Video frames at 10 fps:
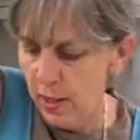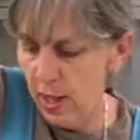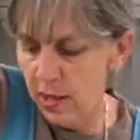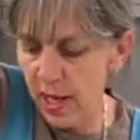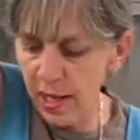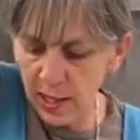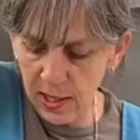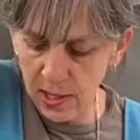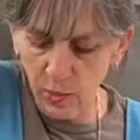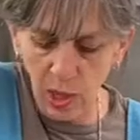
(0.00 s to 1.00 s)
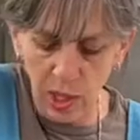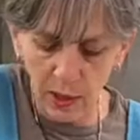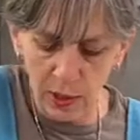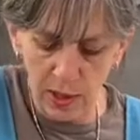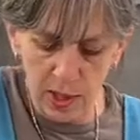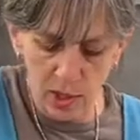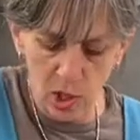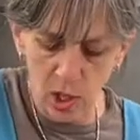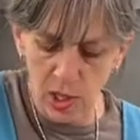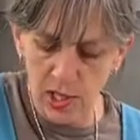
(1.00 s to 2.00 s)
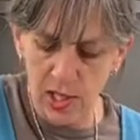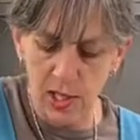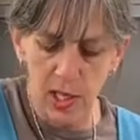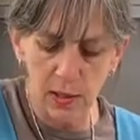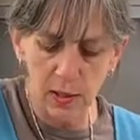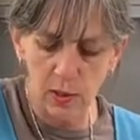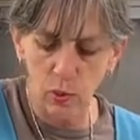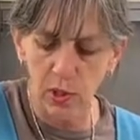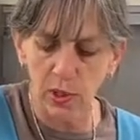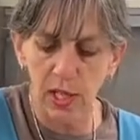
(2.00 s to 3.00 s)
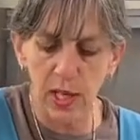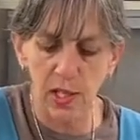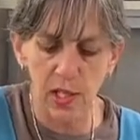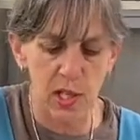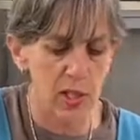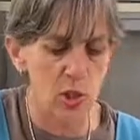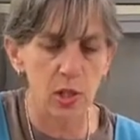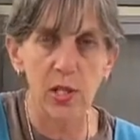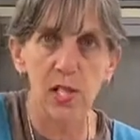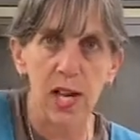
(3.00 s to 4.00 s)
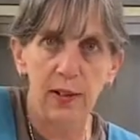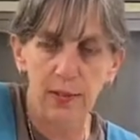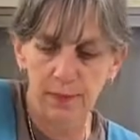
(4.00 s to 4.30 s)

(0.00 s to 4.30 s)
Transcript: and let it get some color, and then toss it in. Really nice touch on the salad.